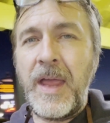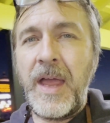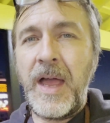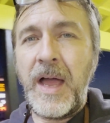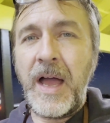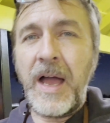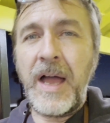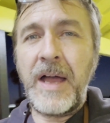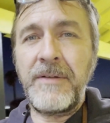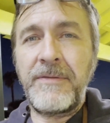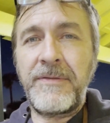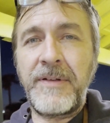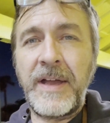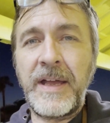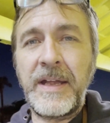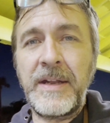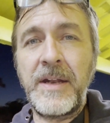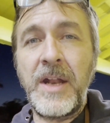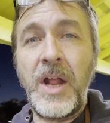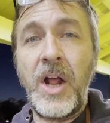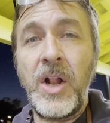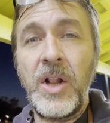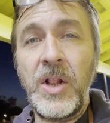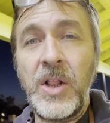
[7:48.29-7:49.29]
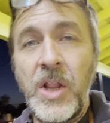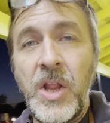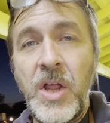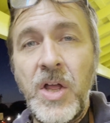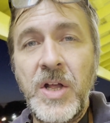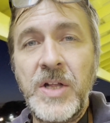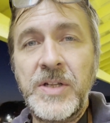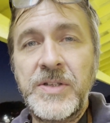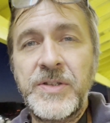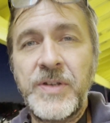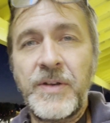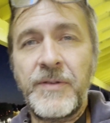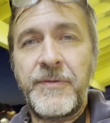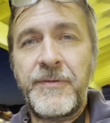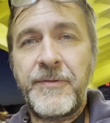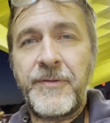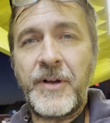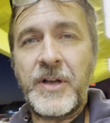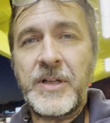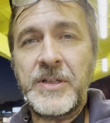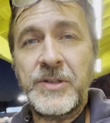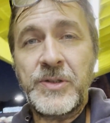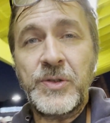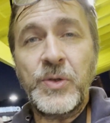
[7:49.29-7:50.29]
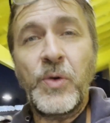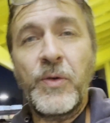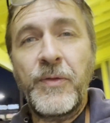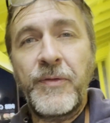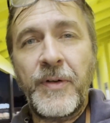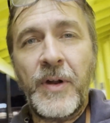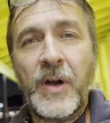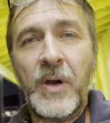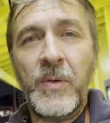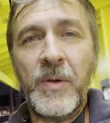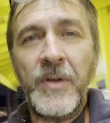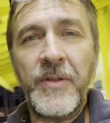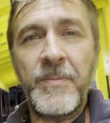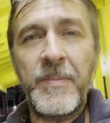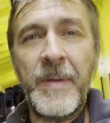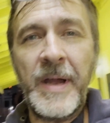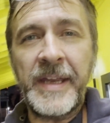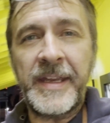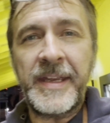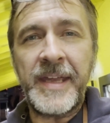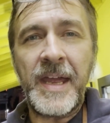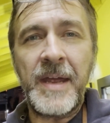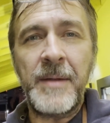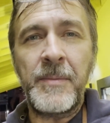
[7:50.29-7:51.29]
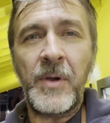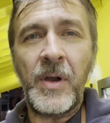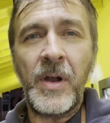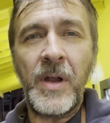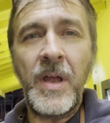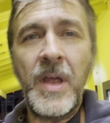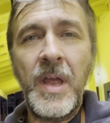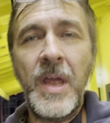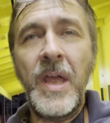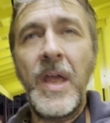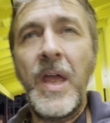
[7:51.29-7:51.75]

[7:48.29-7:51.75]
I've had lots of fun so far with my camera.